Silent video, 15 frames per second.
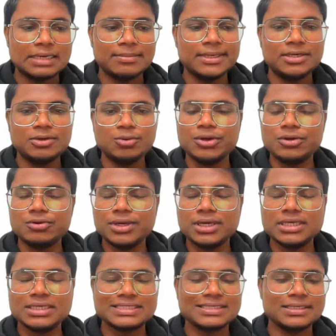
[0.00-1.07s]
bit
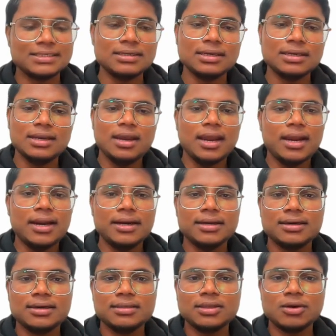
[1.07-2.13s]
tweak is there, and
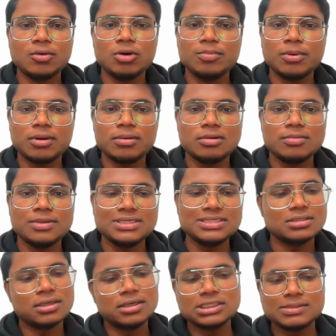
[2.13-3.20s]
the whole problem
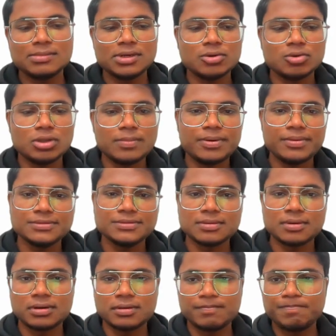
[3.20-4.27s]
is similar to the previous
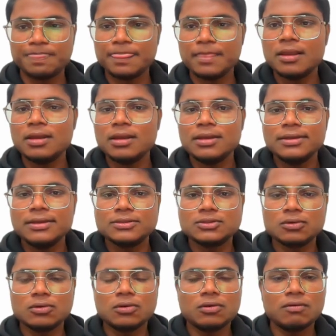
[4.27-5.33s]
problem.
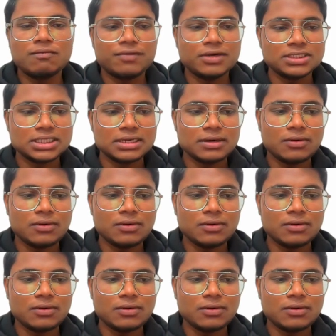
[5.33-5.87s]
So first, now